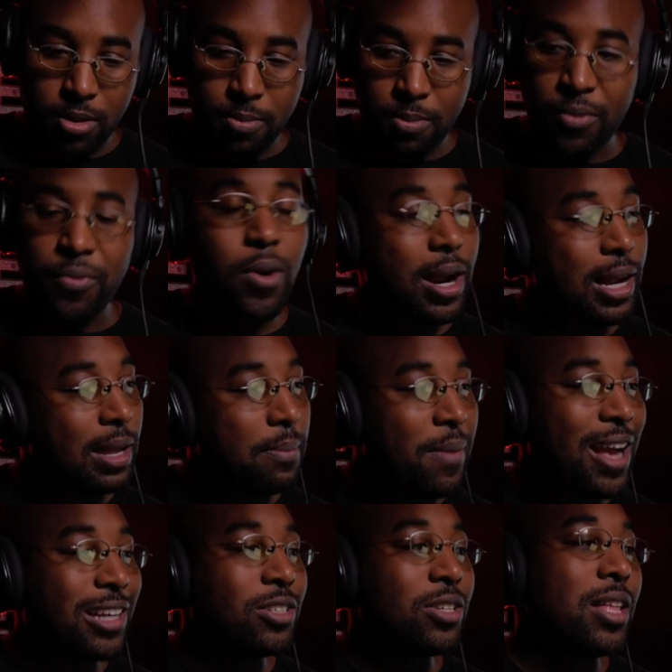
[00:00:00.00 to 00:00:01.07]
before I get
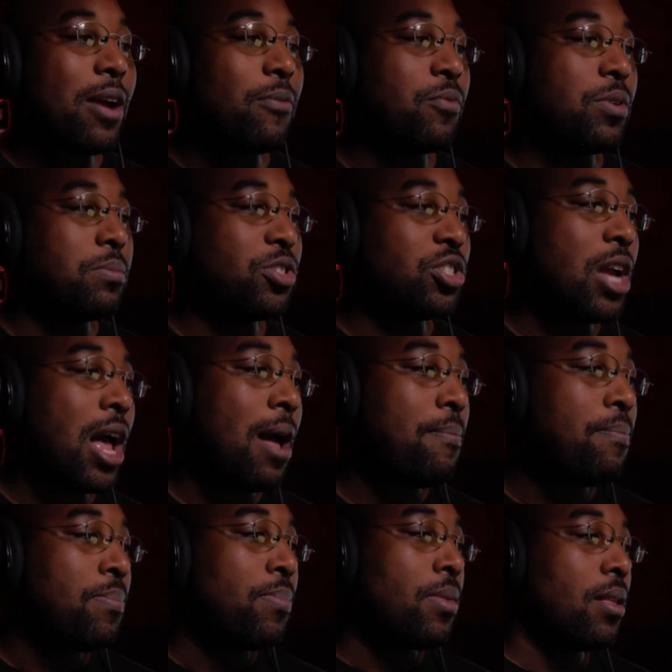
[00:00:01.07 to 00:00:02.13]
back to that rim shot
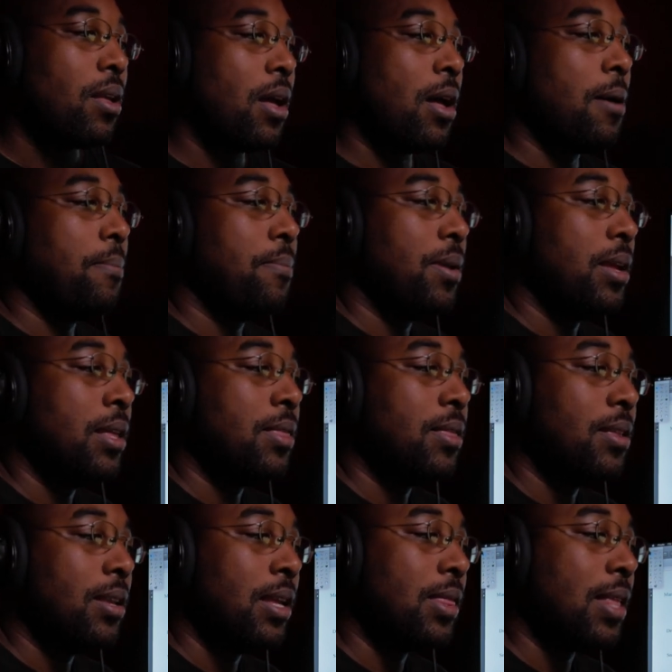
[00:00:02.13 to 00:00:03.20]
um,
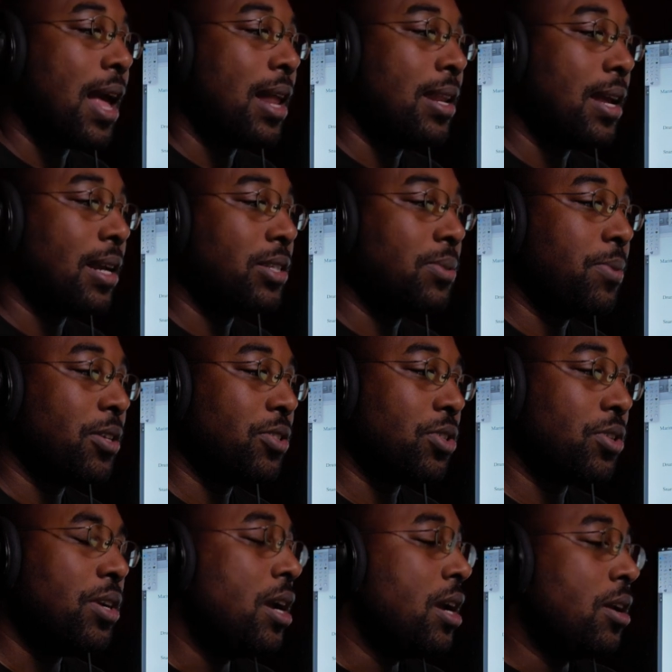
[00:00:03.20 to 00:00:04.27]
in, in that next
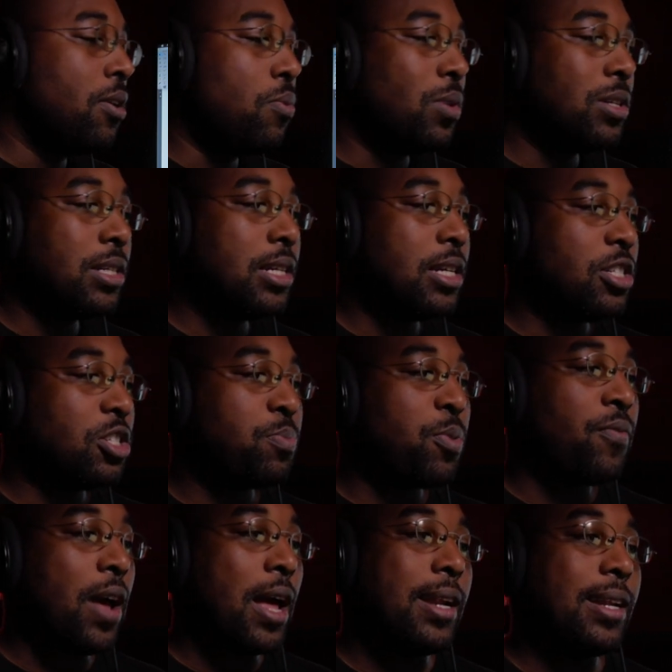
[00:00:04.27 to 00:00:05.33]
measure. Once again, just
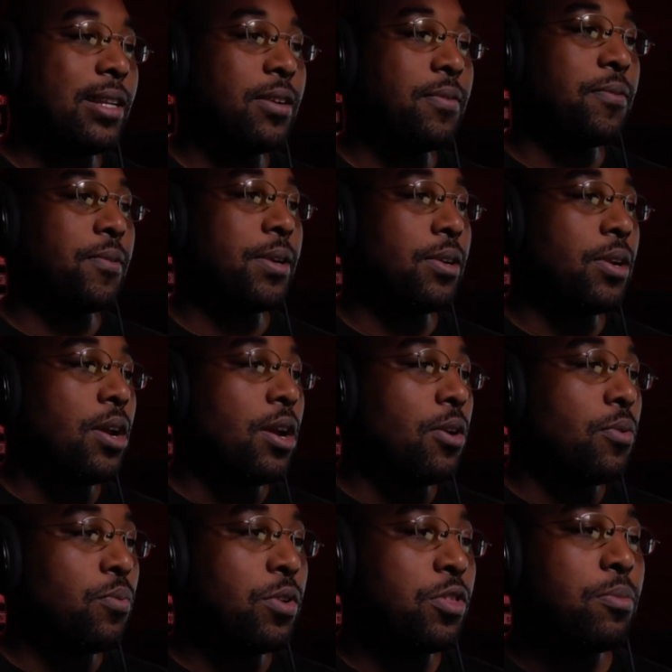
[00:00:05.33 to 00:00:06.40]
providing different
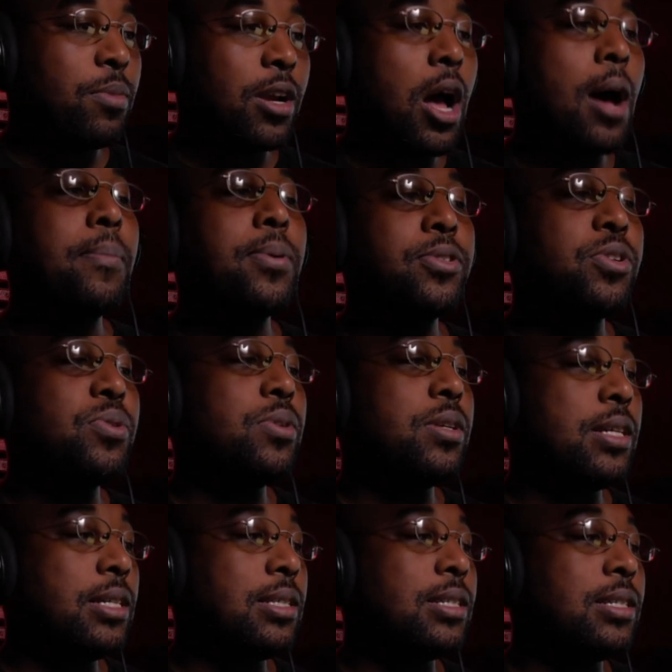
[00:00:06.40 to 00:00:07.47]
rhythmic
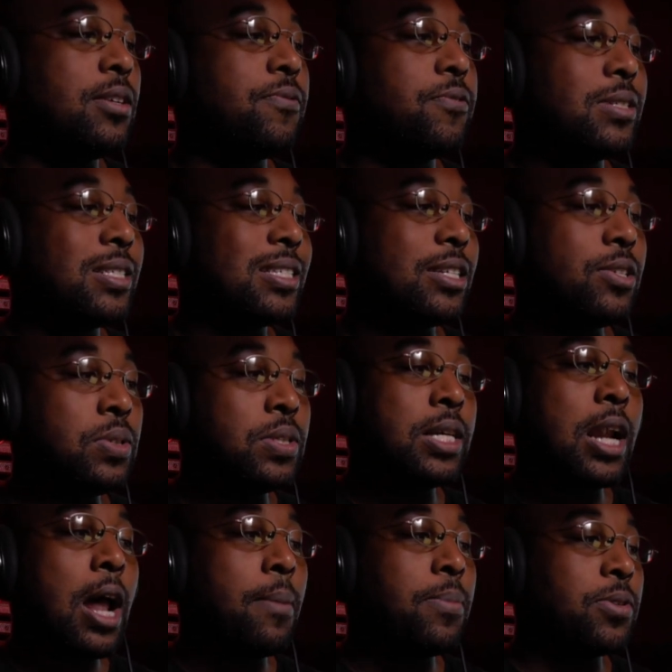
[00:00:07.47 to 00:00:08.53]
opportunities and different skill
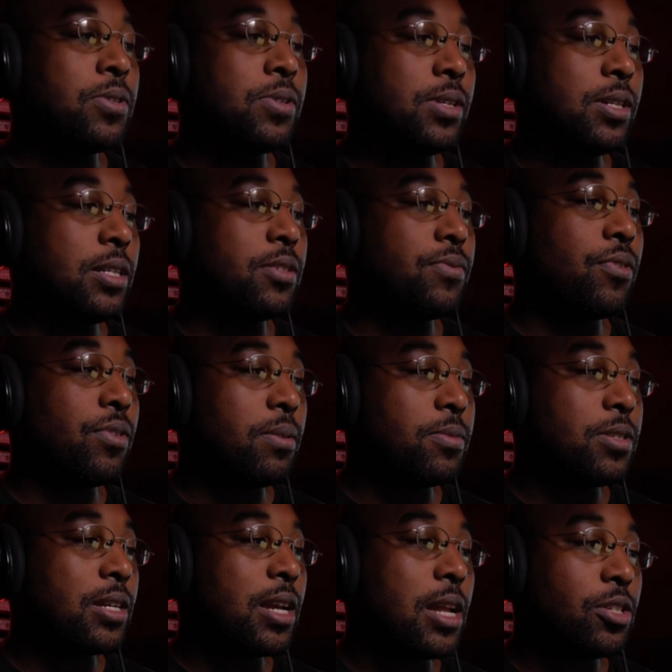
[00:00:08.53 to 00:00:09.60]
set opportunities for them
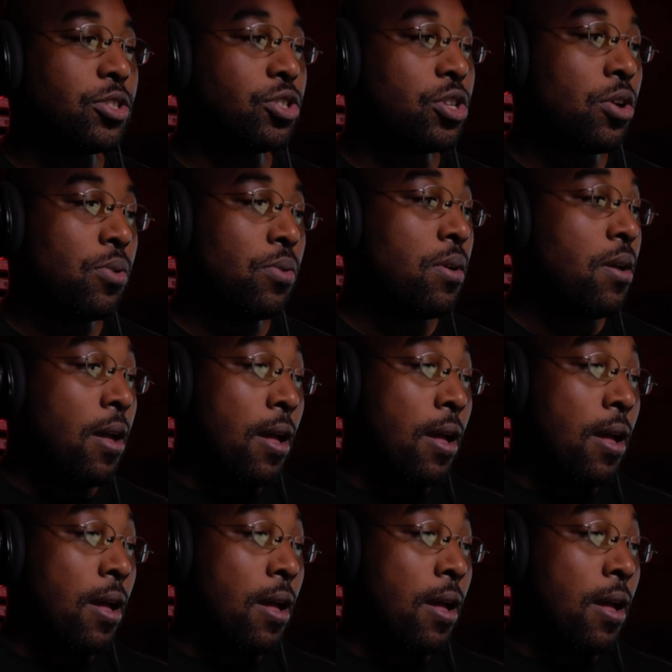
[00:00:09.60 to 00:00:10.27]
to kind of show.